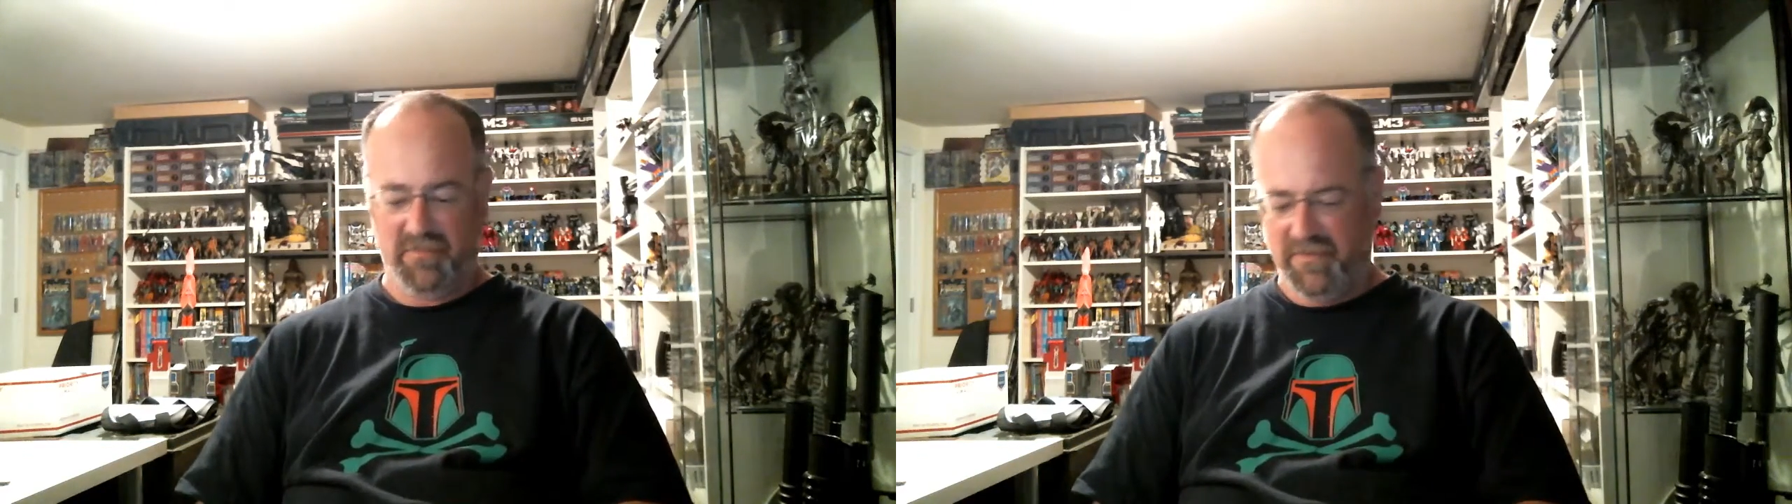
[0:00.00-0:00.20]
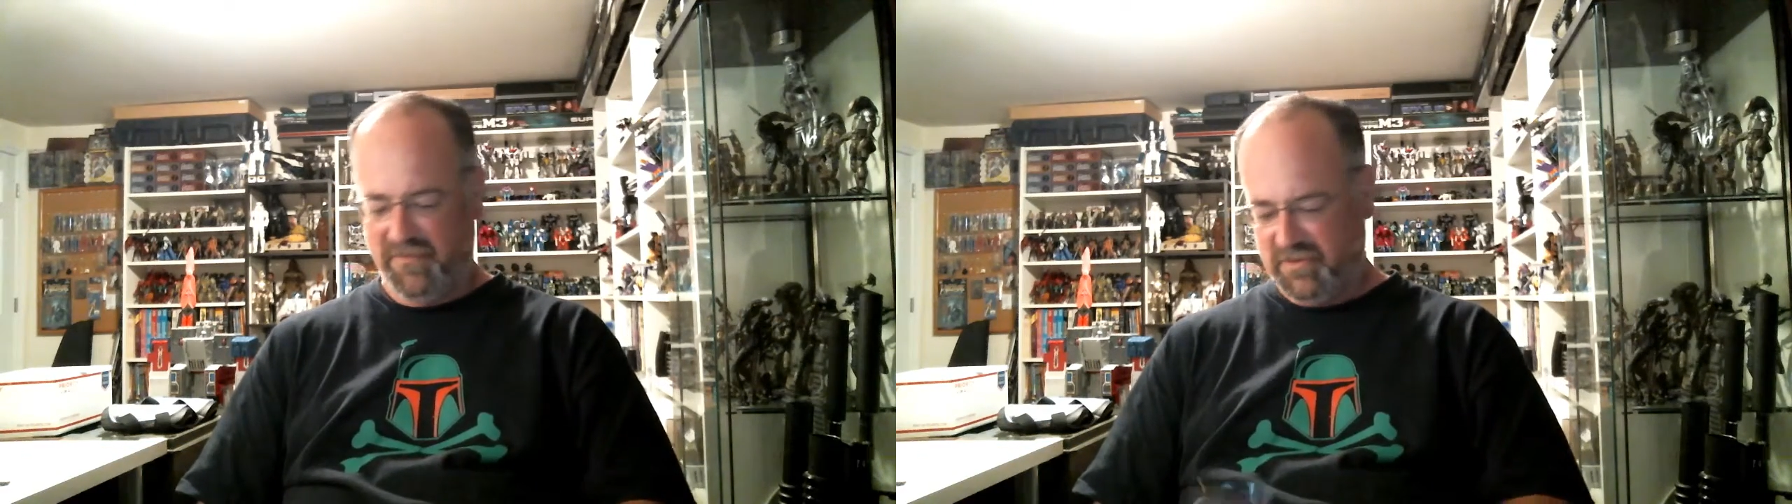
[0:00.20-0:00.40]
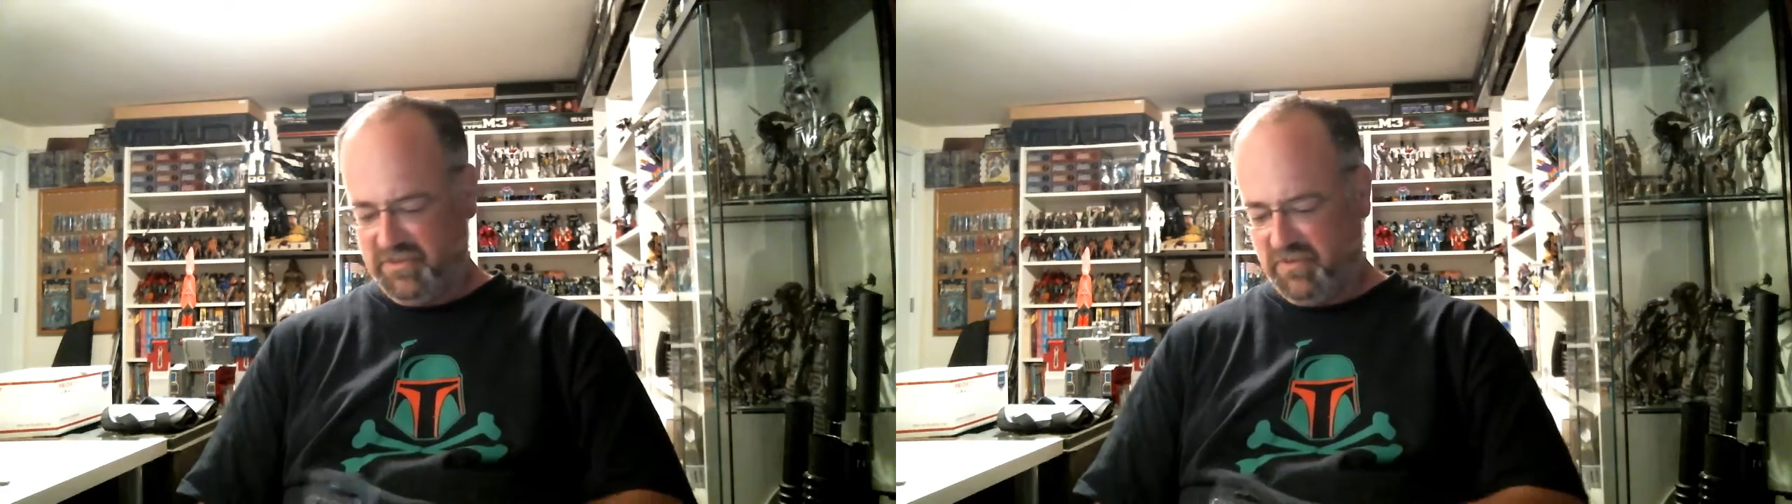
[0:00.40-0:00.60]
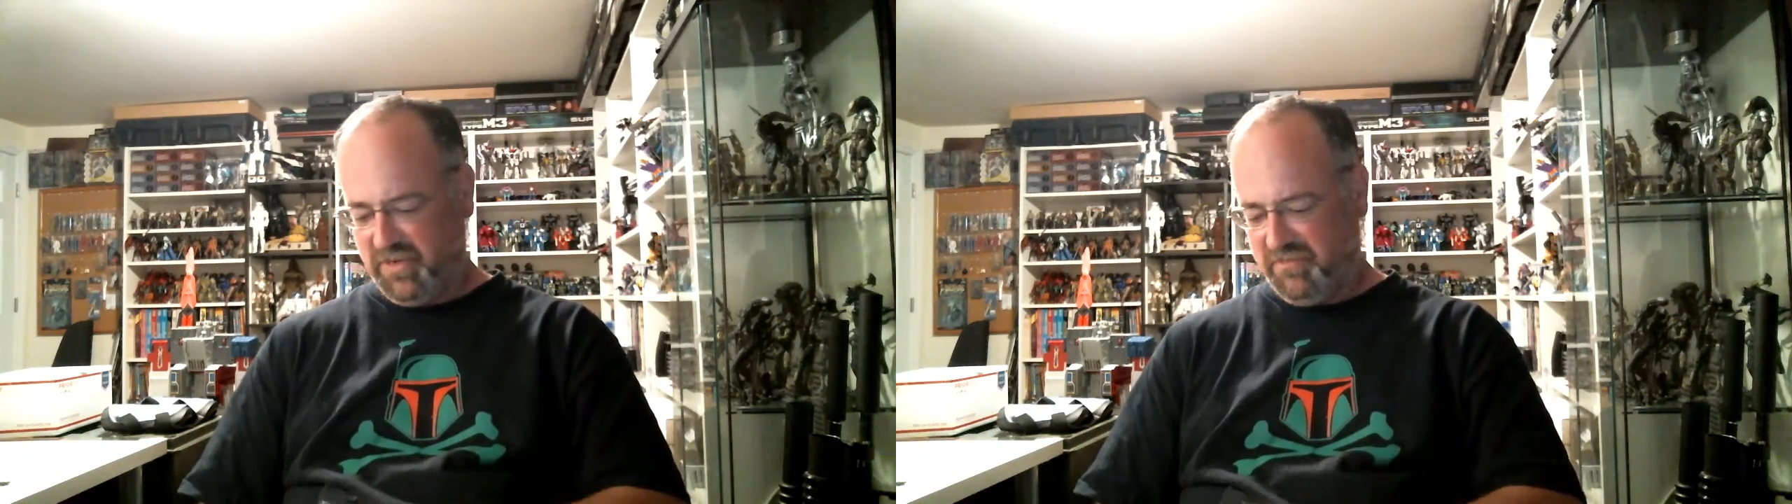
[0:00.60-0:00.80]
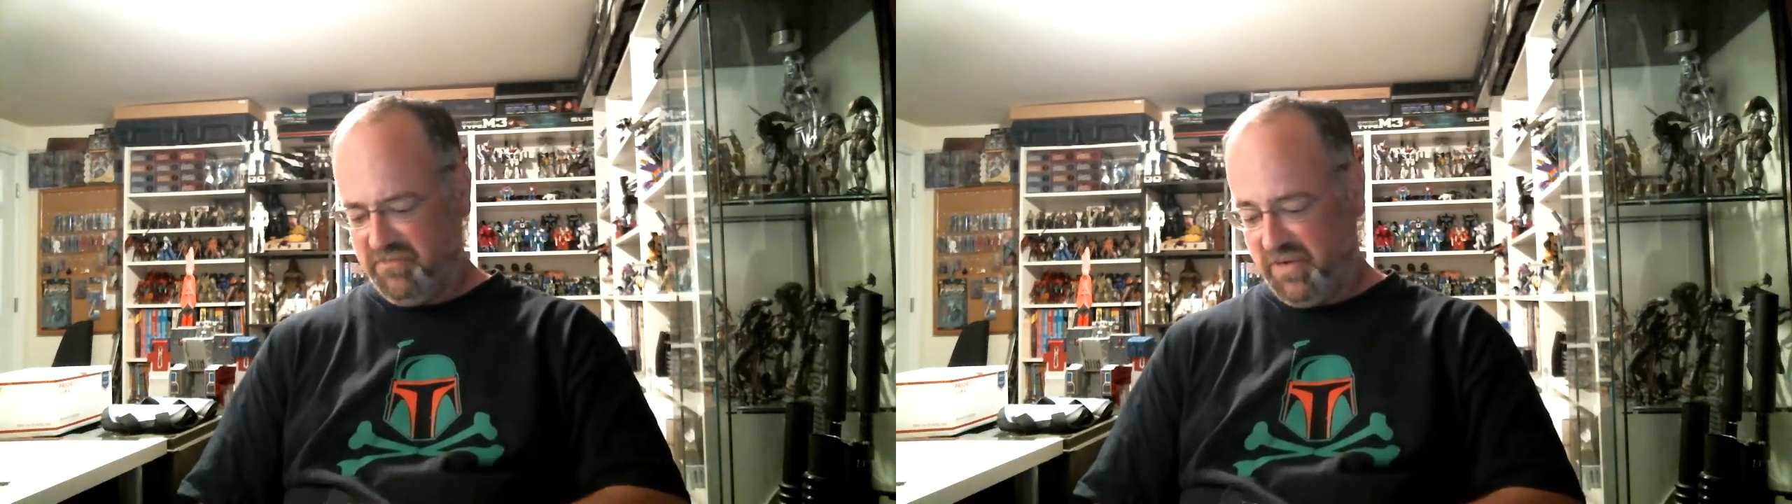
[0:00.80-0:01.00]
The first
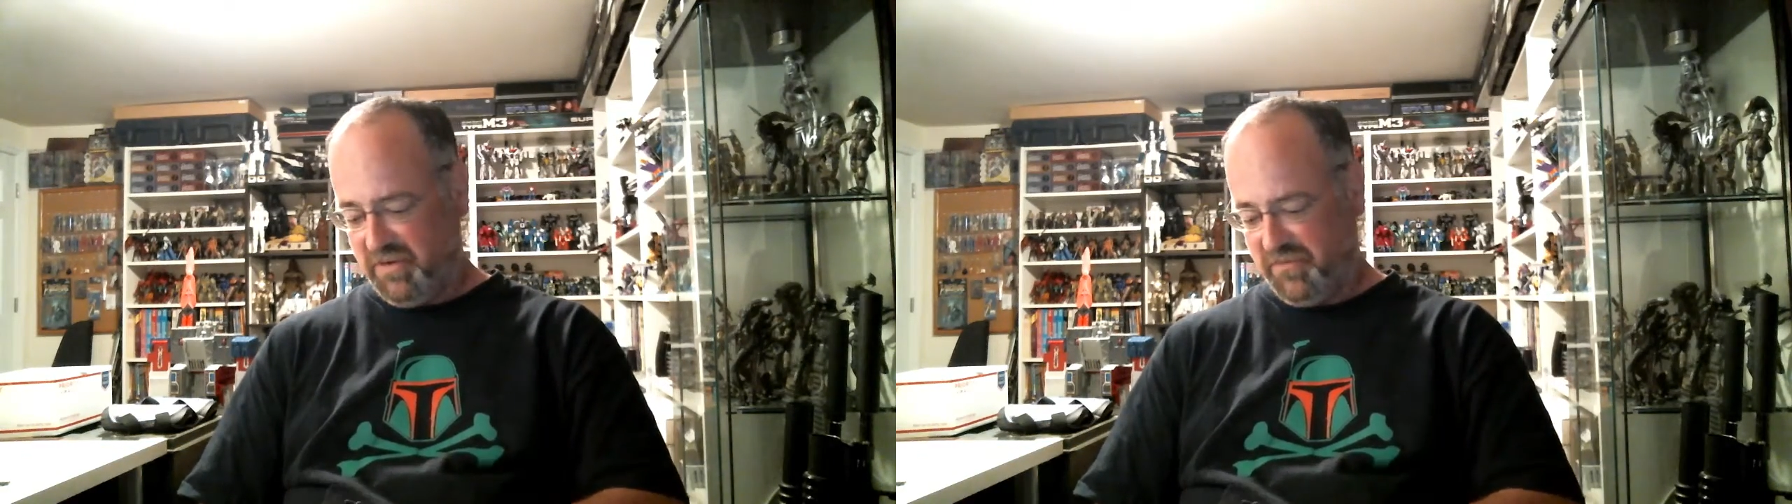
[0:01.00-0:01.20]
one, I don't